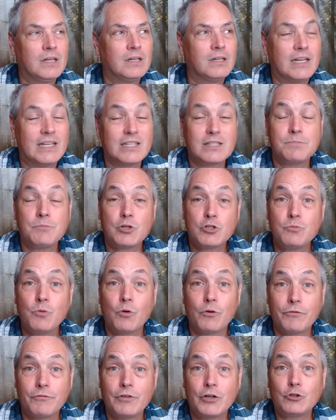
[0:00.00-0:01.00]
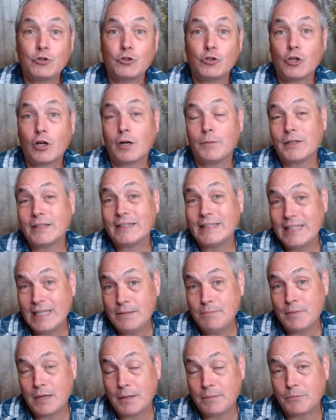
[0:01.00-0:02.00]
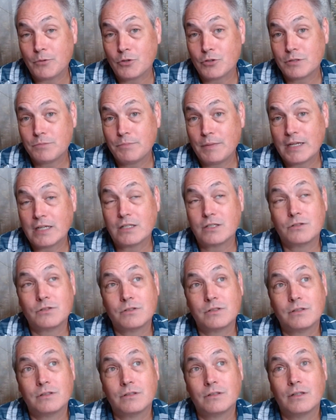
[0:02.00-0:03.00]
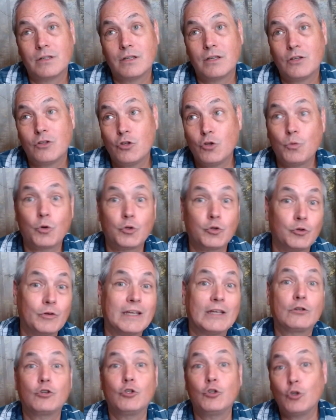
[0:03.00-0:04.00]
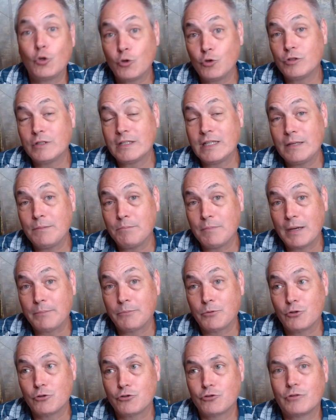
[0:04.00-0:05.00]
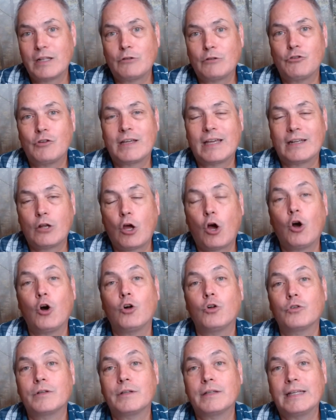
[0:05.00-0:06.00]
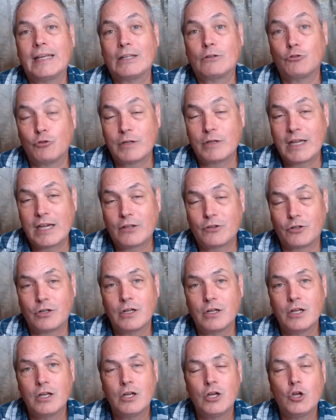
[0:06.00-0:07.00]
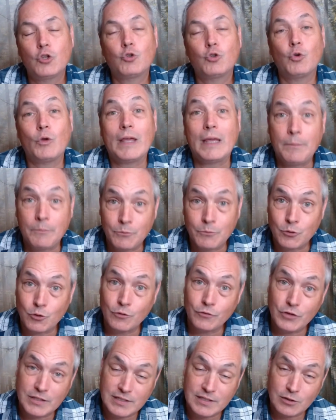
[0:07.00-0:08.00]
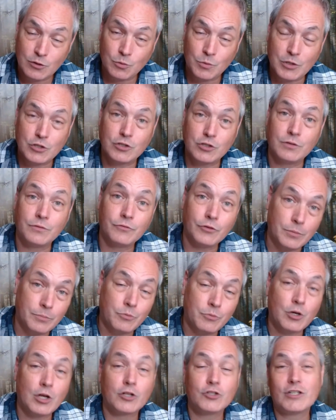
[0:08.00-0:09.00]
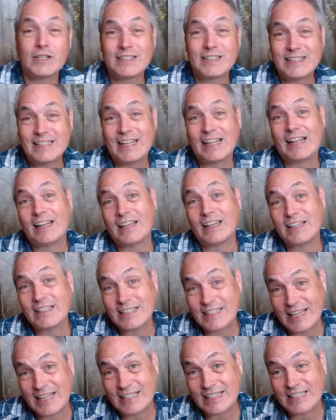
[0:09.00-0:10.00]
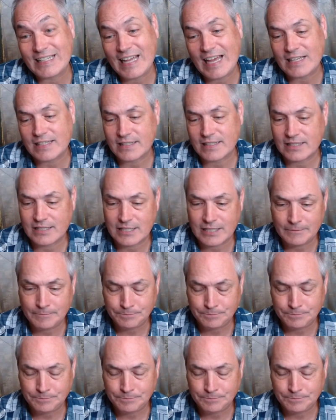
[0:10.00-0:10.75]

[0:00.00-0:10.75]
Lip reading: It's much more fun to talk about team members because you want to get to know your team members so that you can all get together to improve the situation for the projects, deadlines, and tasks.